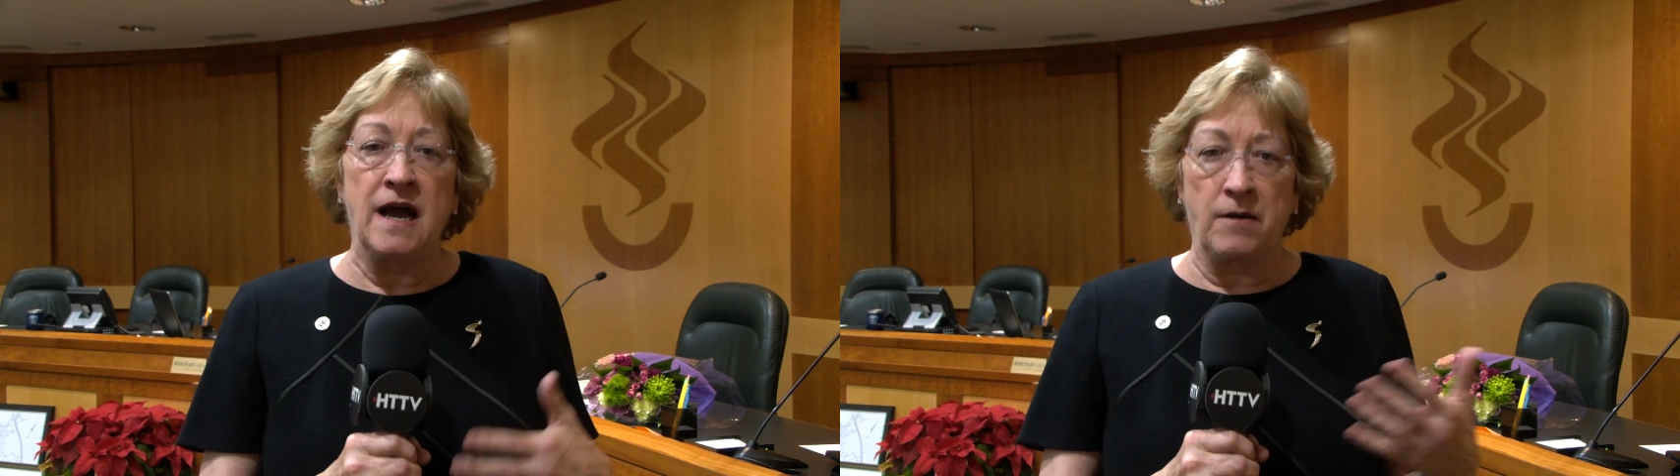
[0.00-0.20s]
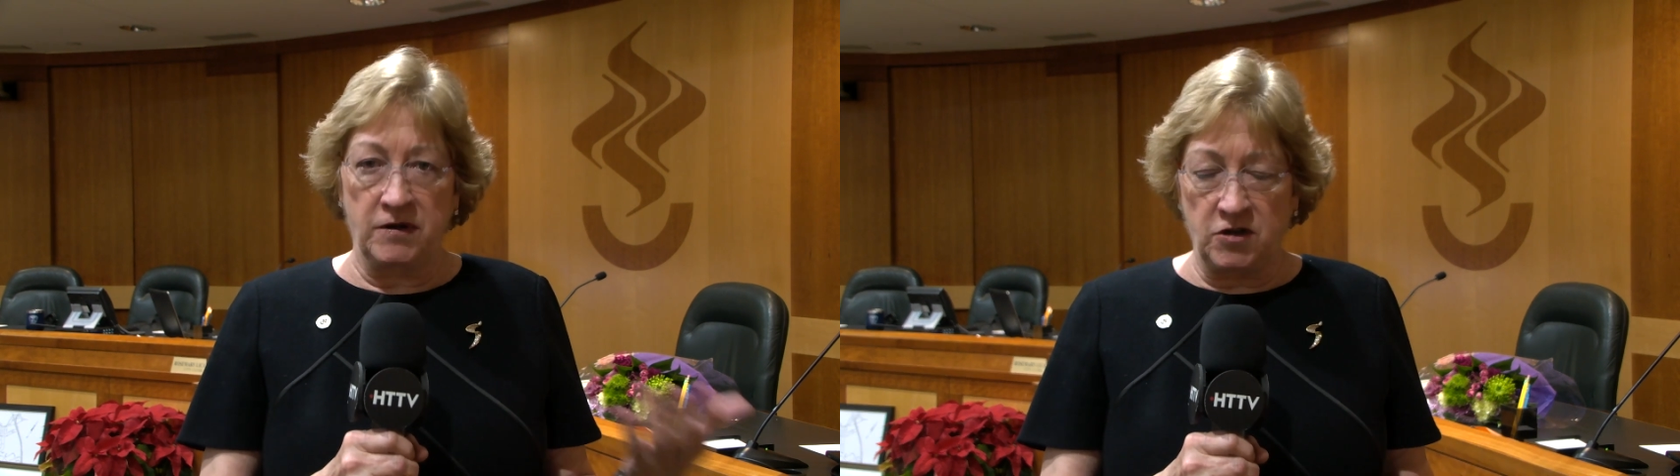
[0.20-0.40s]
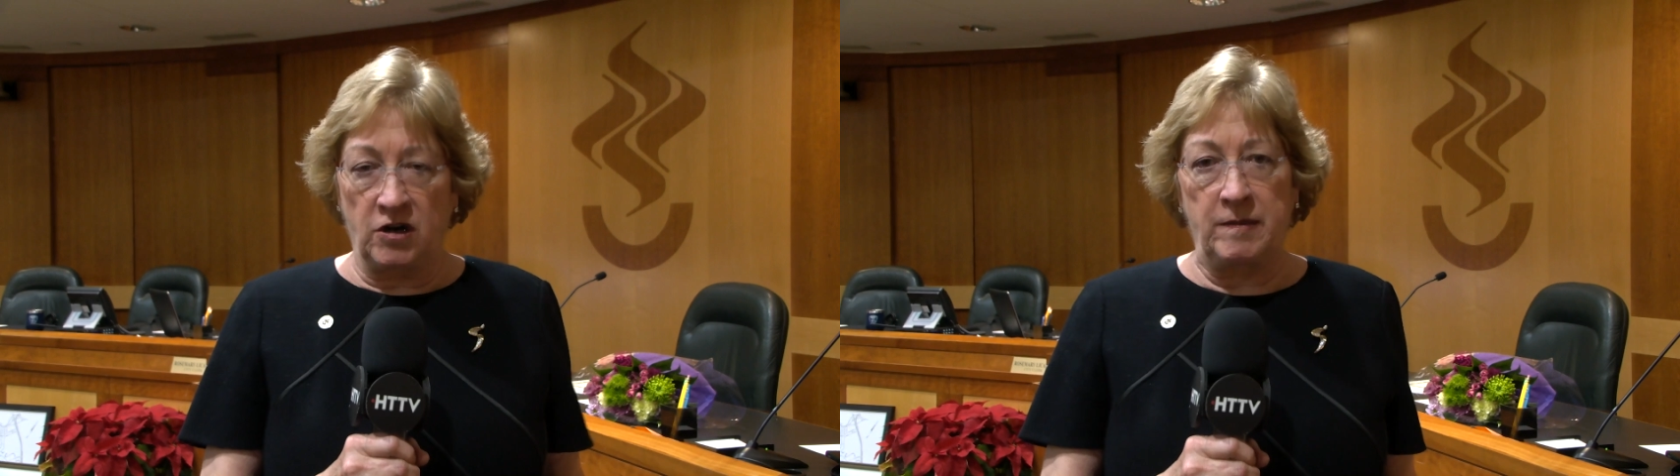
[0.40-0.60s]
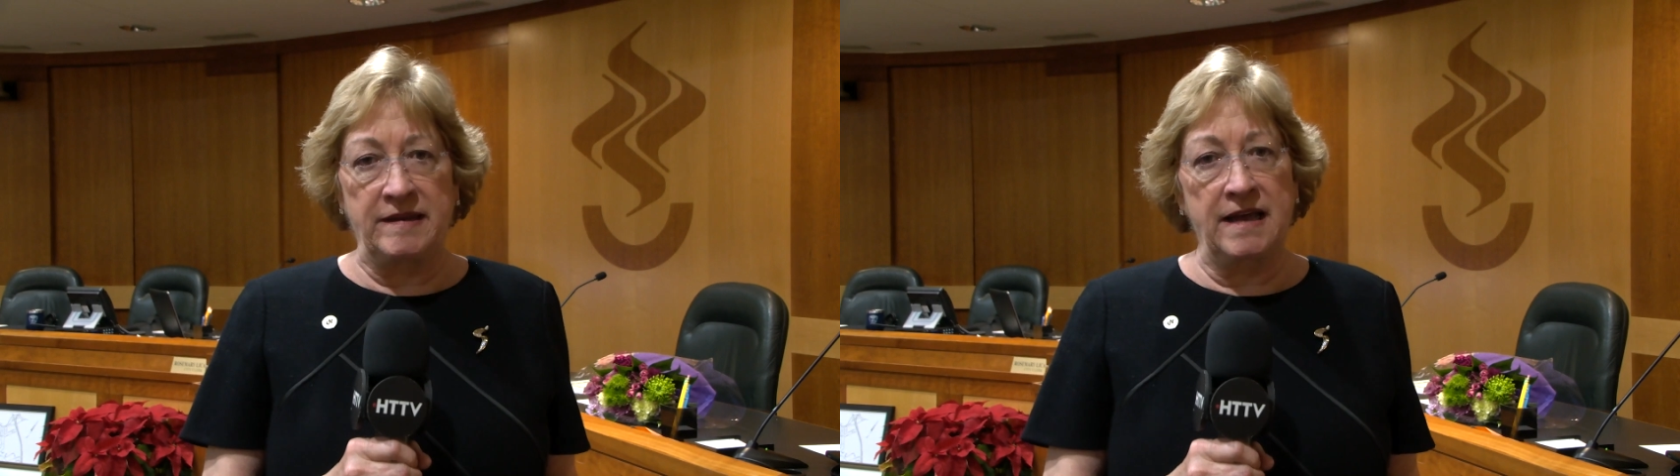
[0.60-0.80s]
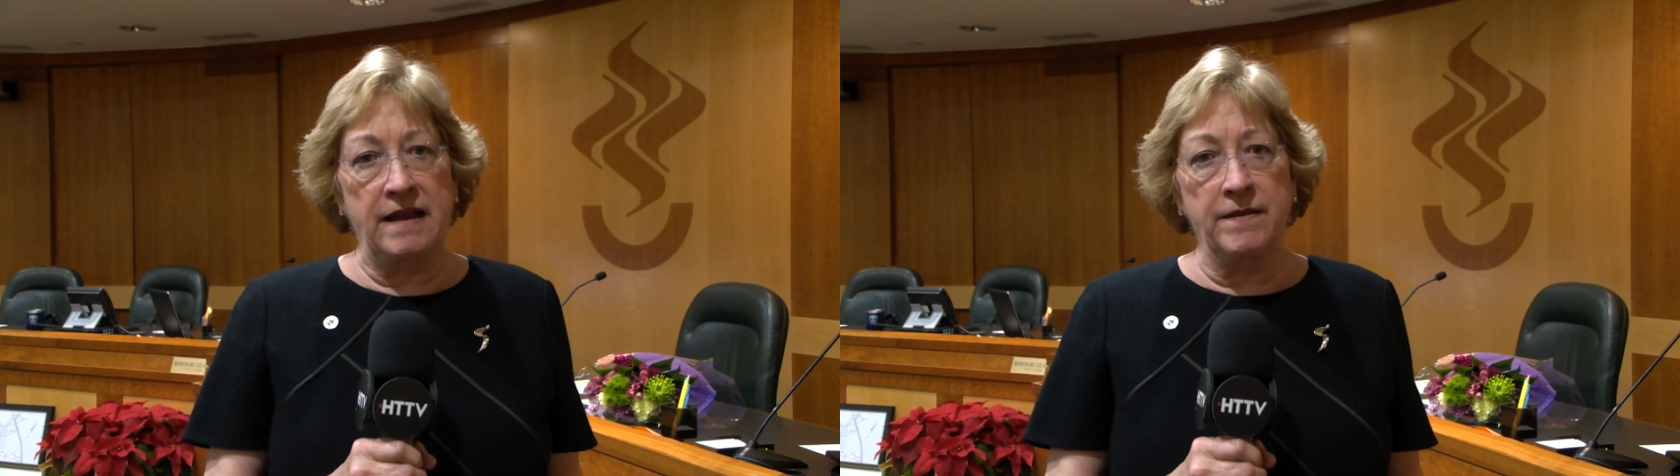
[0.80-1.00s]
I want to talk
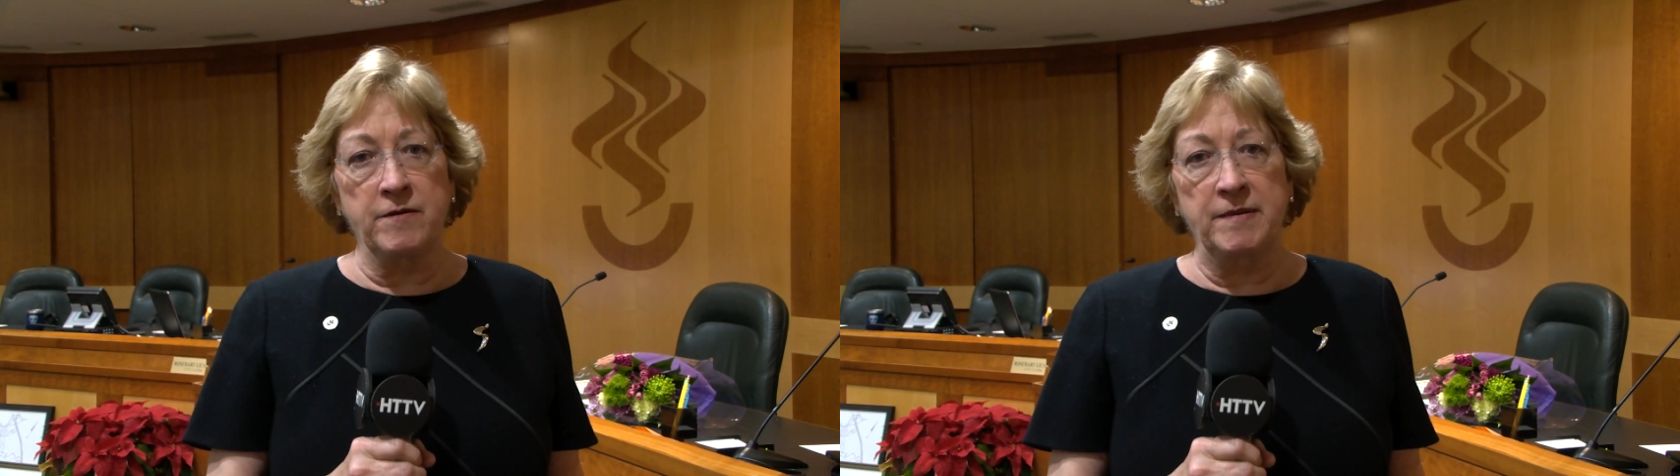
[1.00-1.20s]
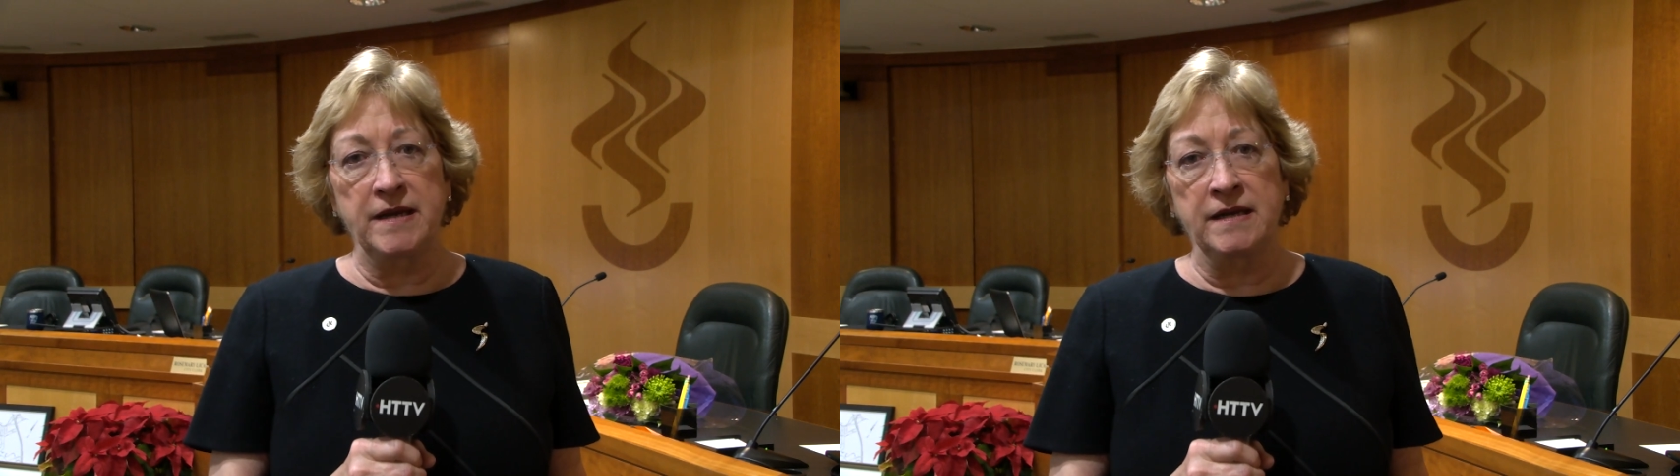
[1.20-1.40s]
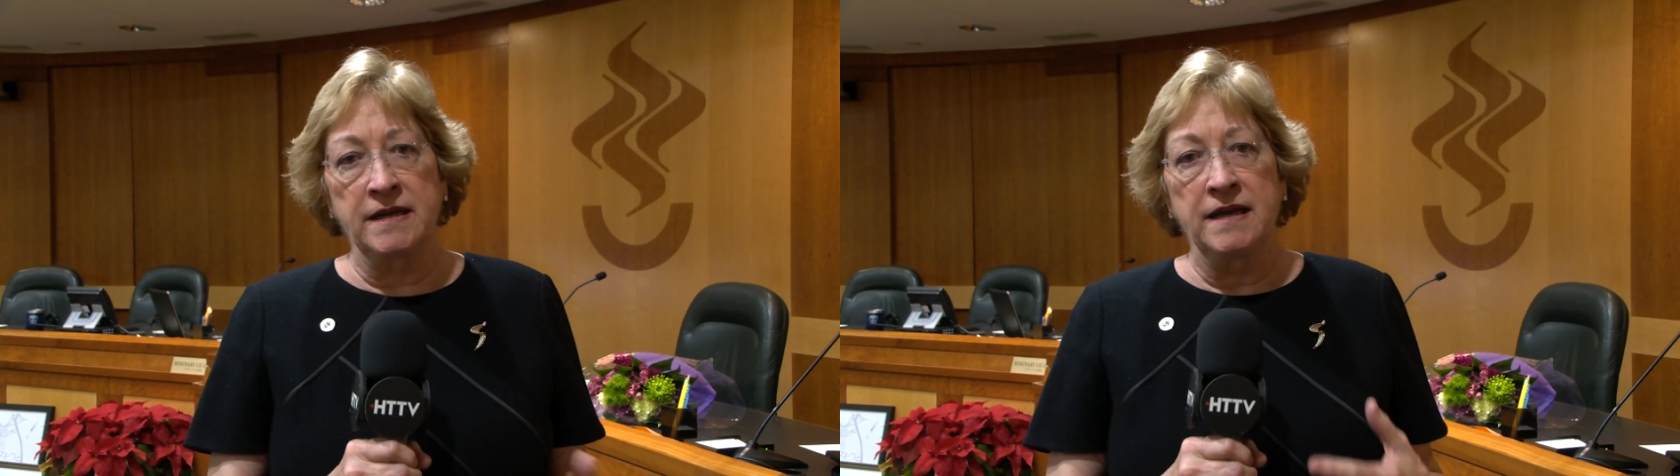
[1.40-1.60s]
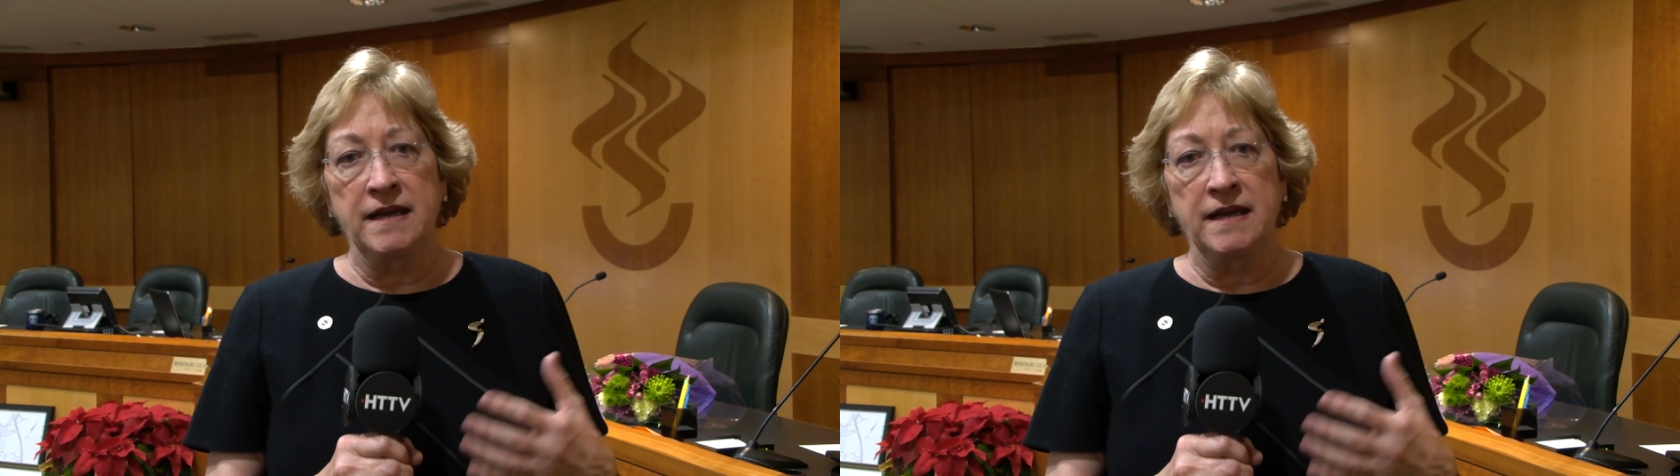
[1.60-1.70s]
about that a little bit.